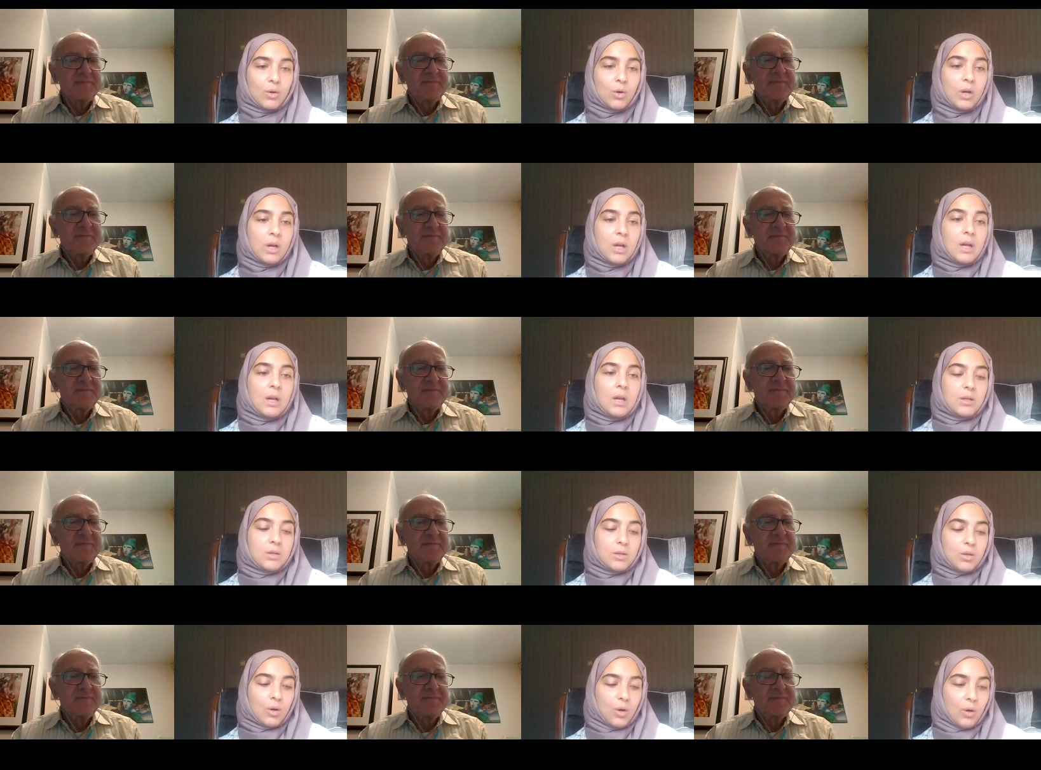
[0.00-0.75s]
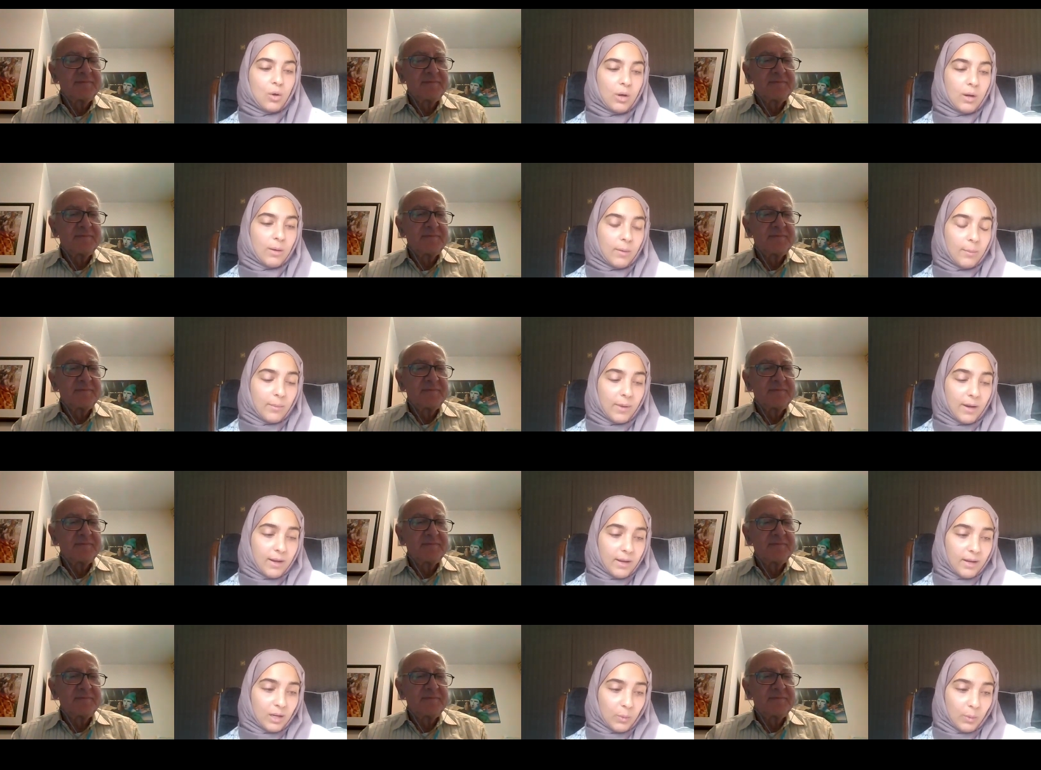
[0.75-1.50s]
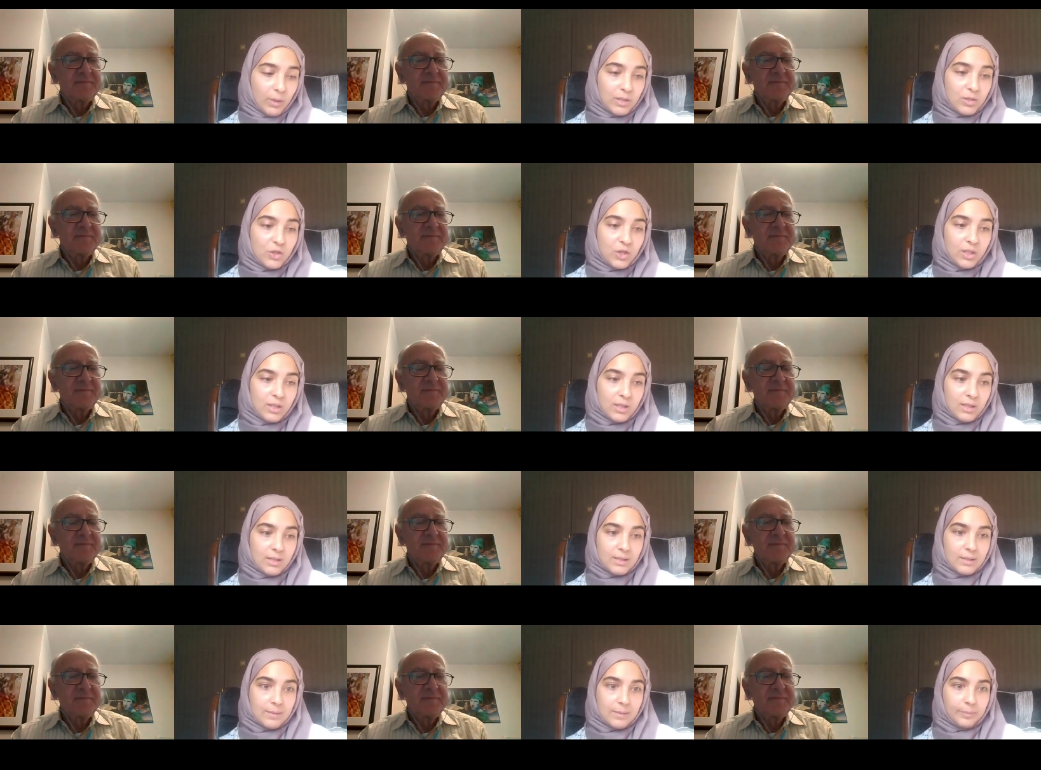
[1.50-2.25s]
Speaker 1: so. So my question
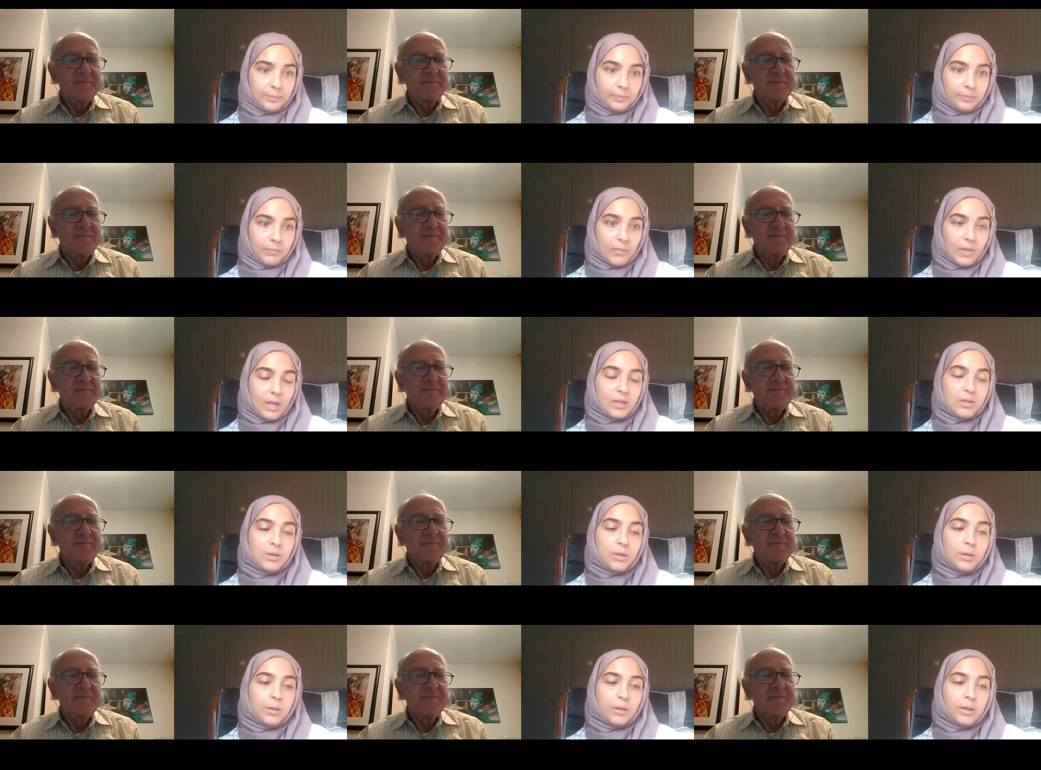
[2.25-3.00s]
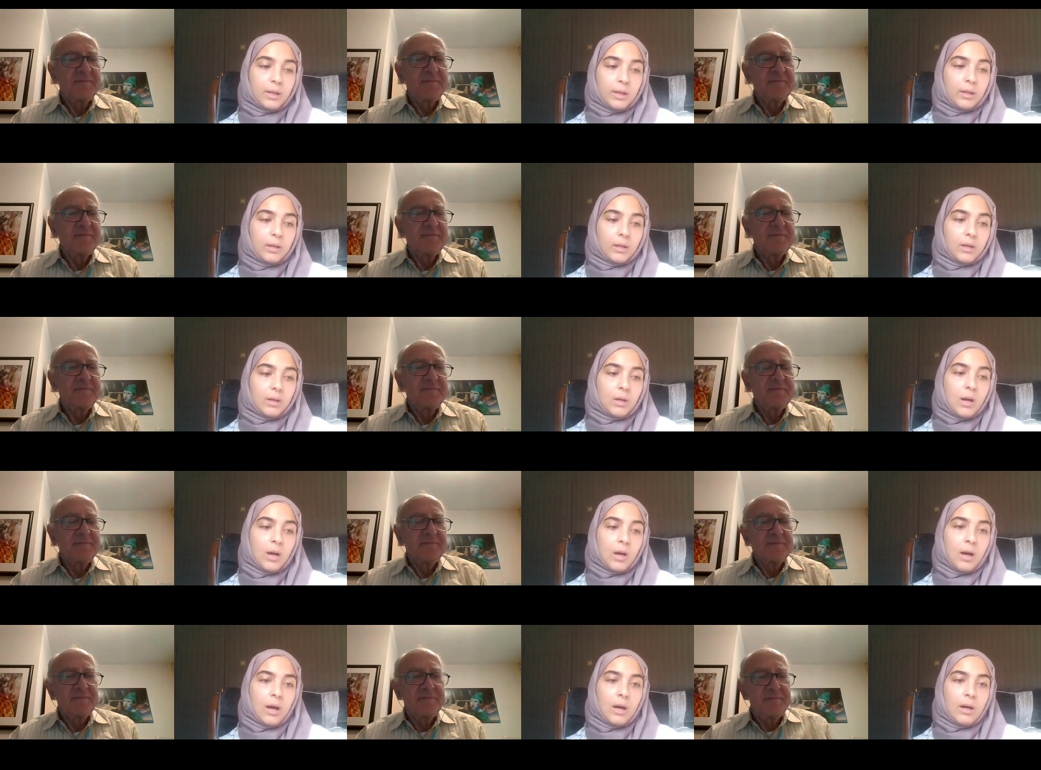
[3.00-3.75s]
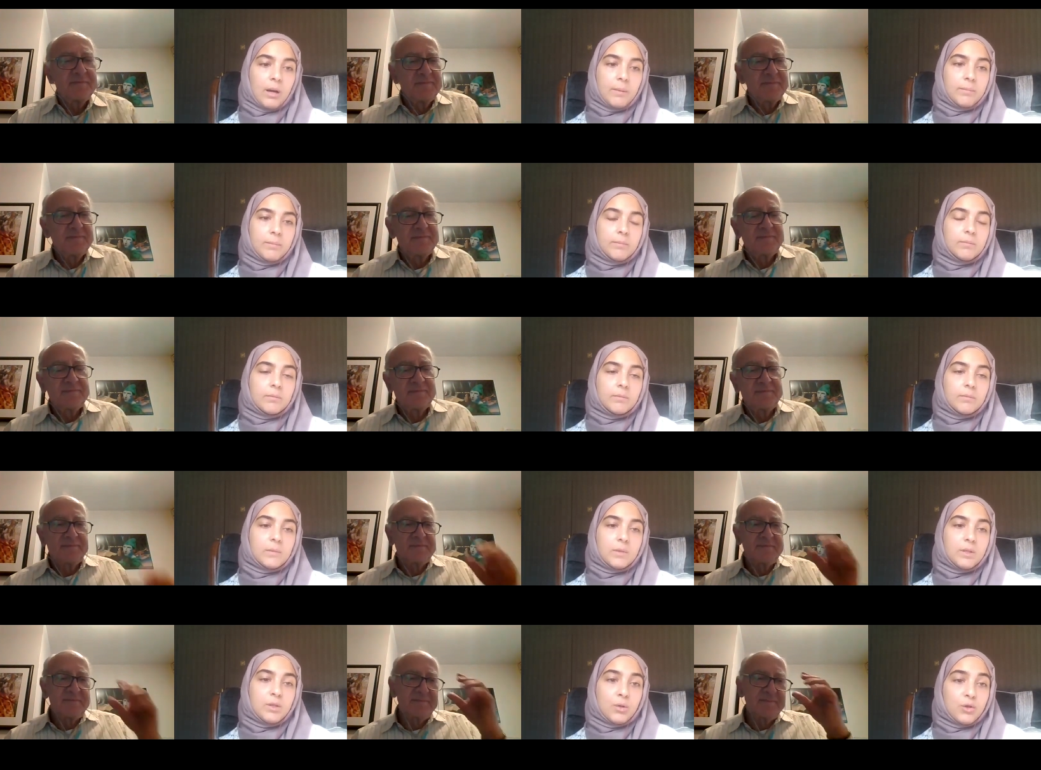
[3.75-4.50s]
is, do you think uh,
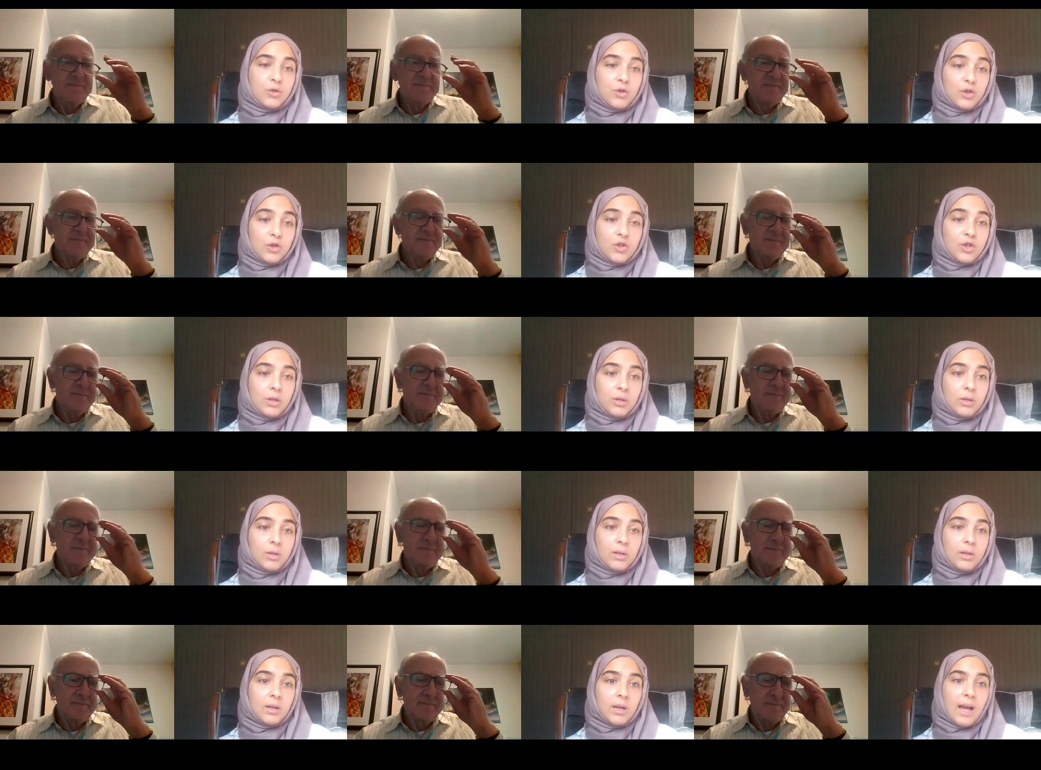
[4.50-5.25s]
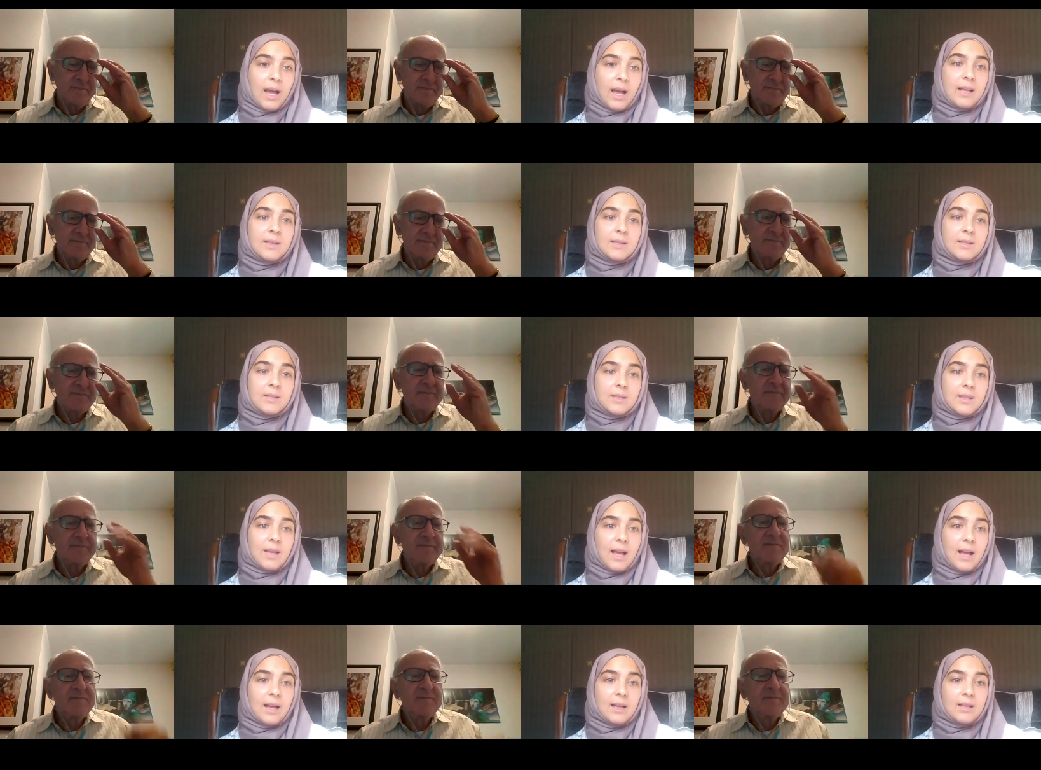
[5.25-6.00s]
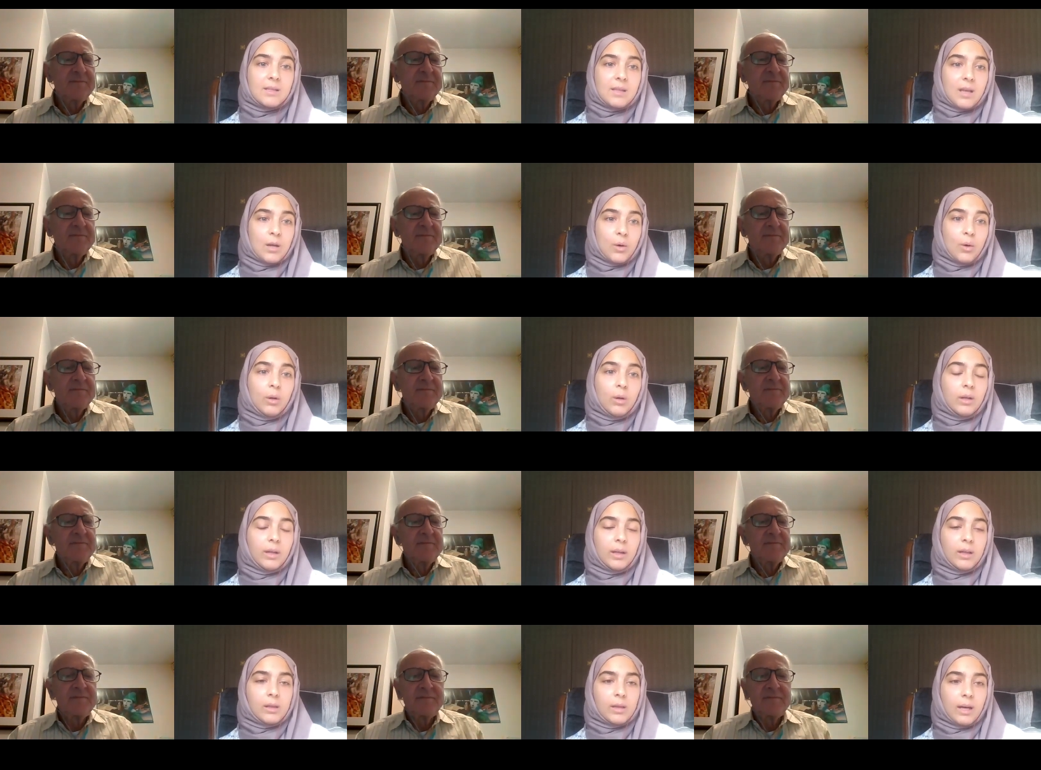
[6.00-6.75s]
nutrition has has a
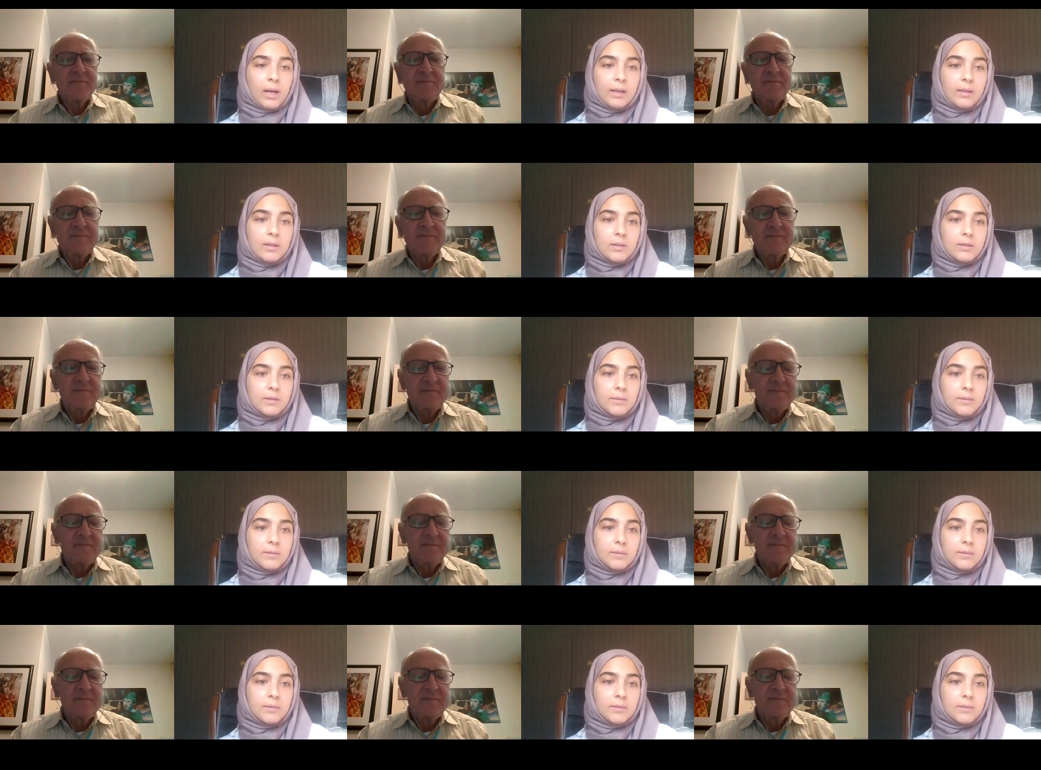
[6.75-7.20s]
role in that?